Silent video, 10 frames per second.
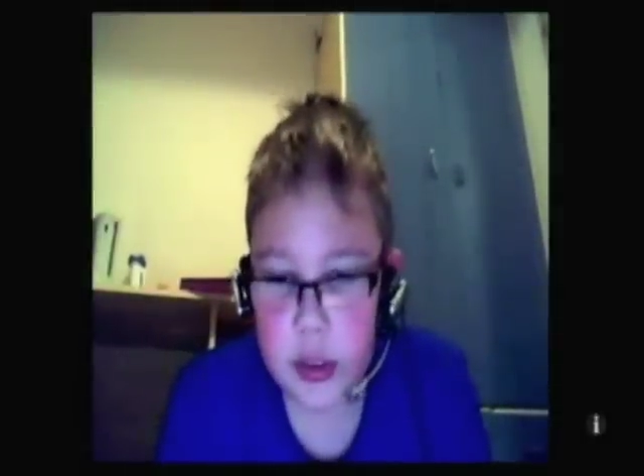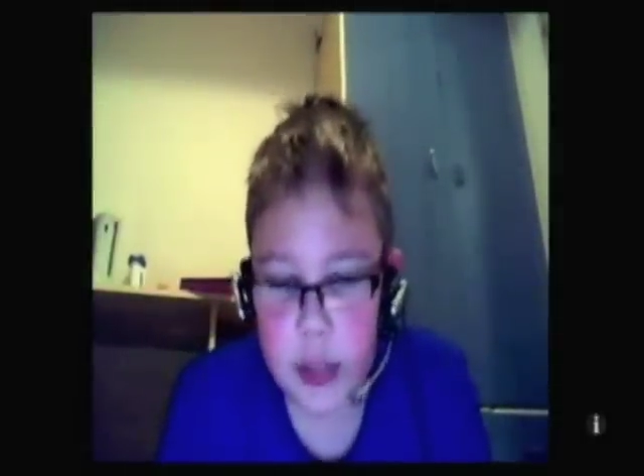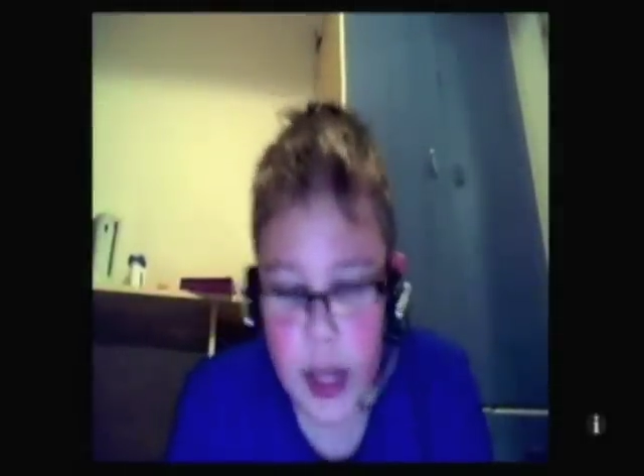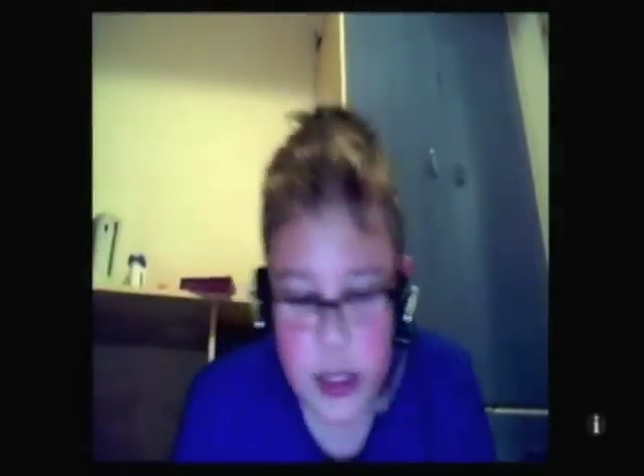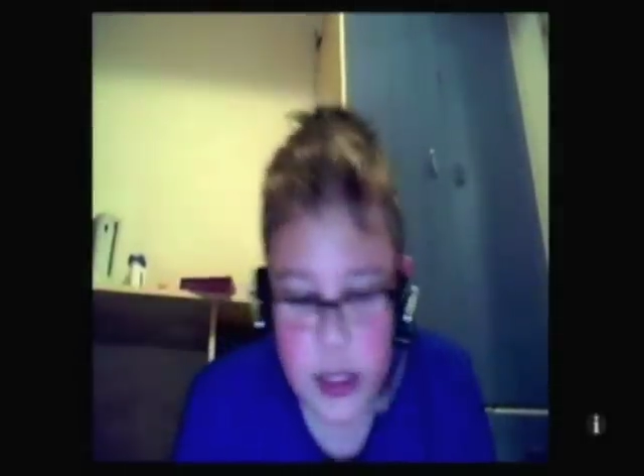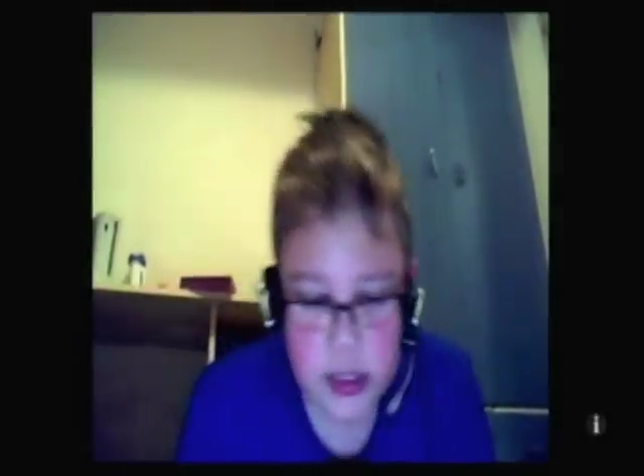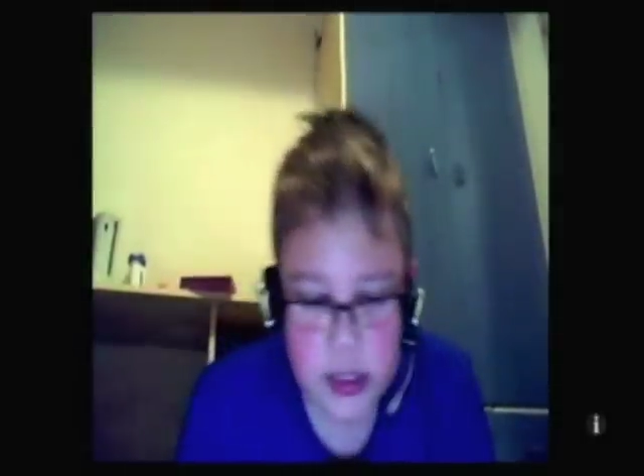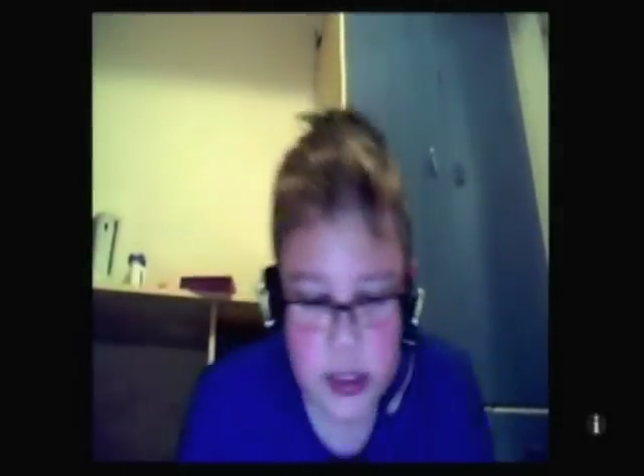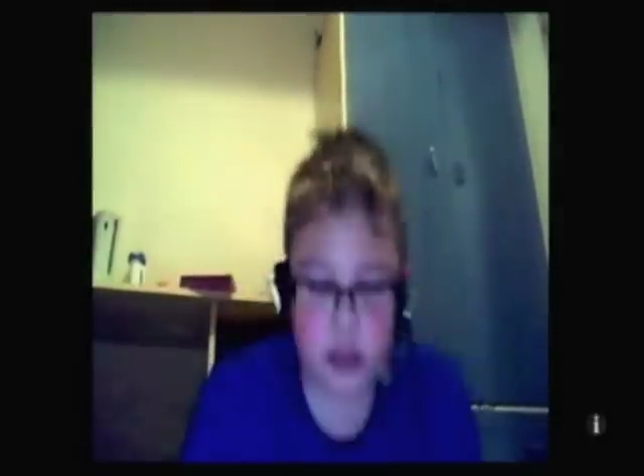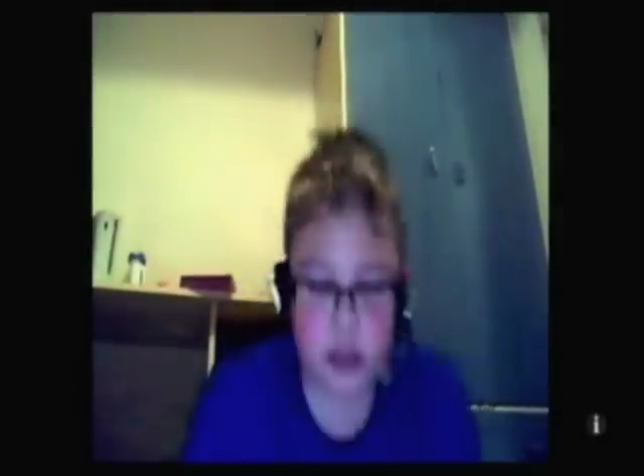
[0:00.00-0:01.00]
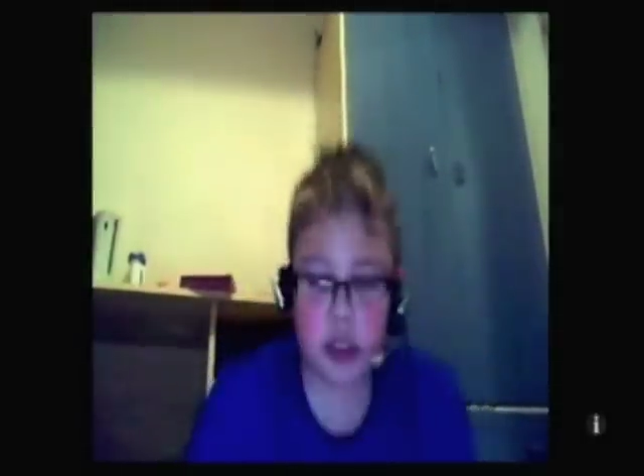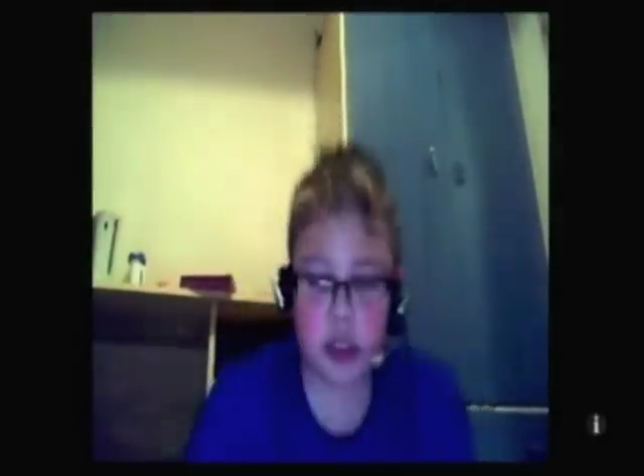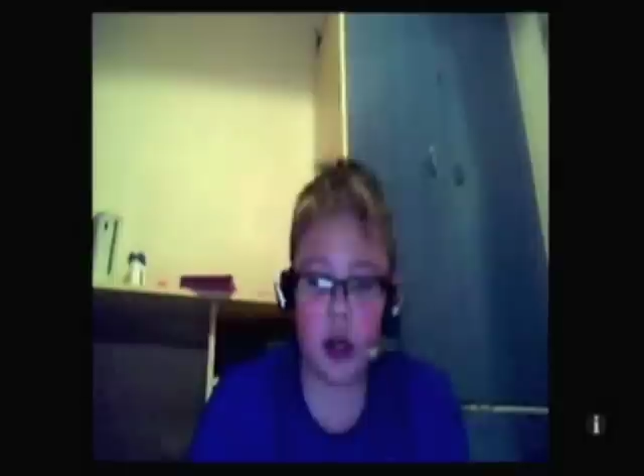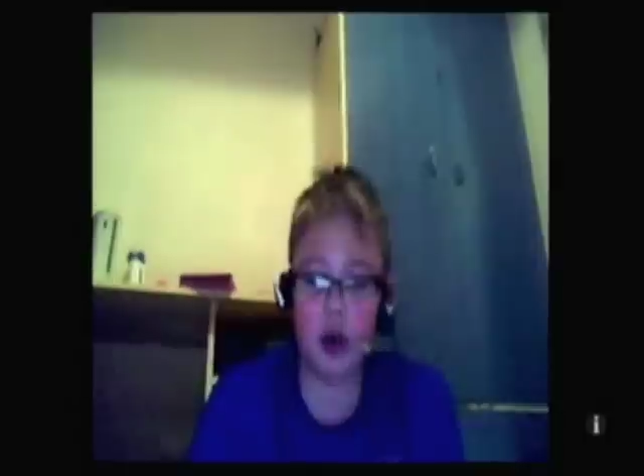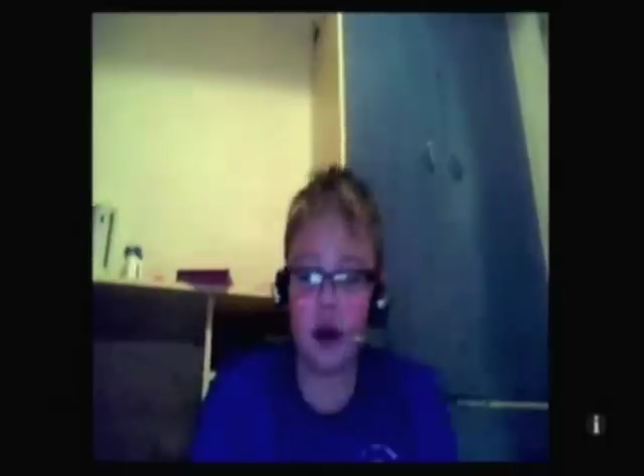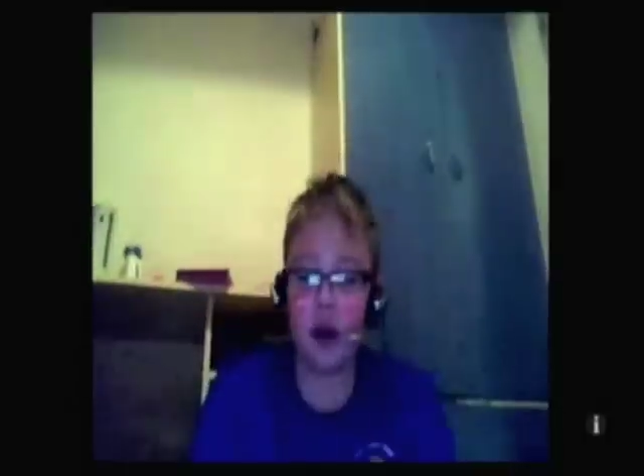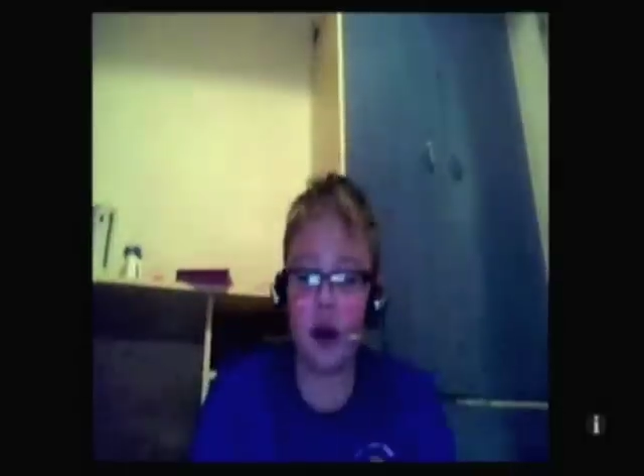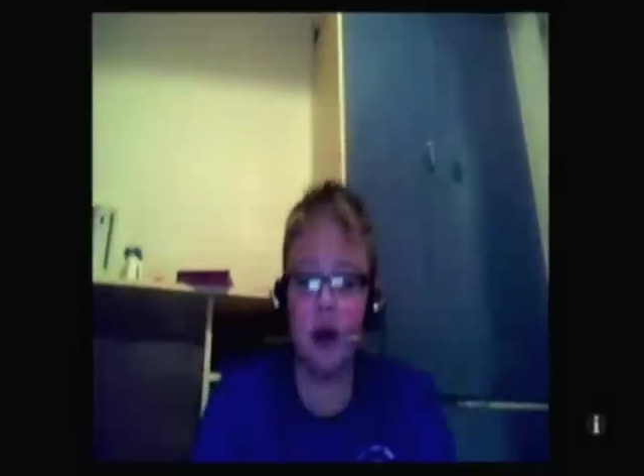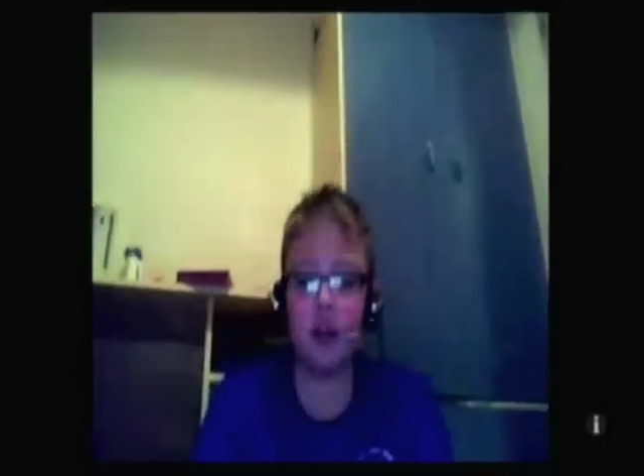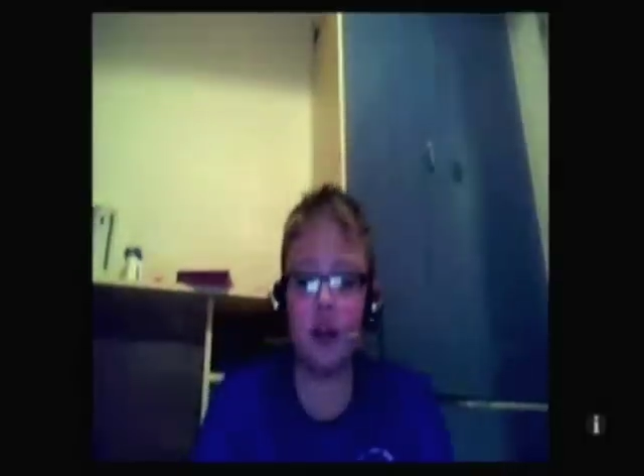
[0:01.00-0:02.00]
NES, so
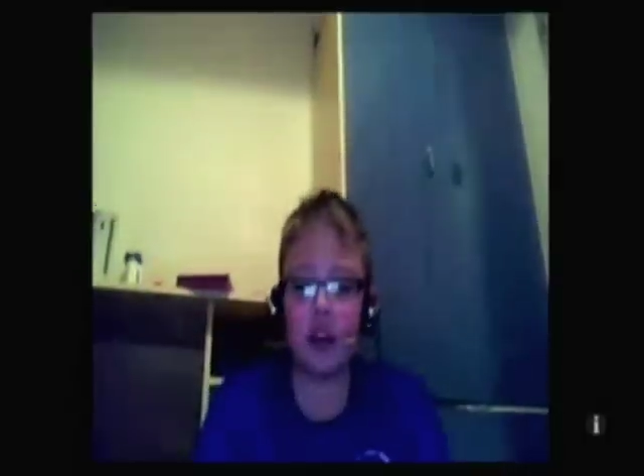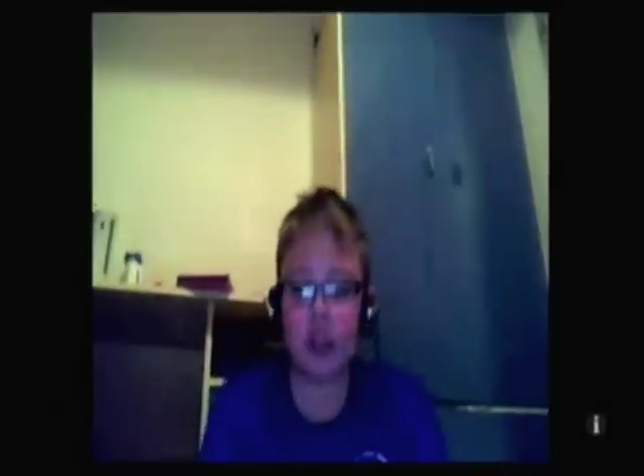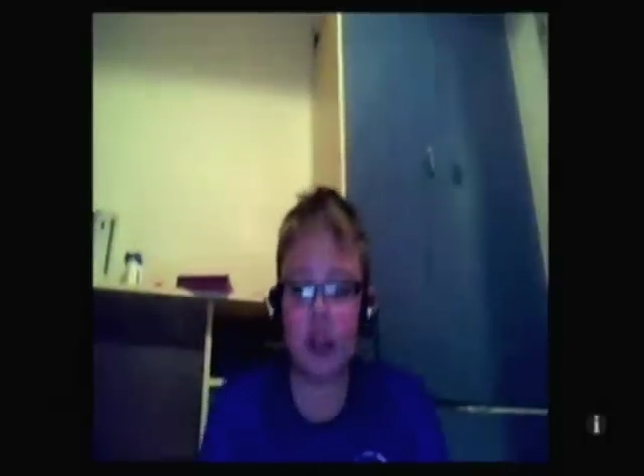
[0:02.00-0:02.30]
I moved on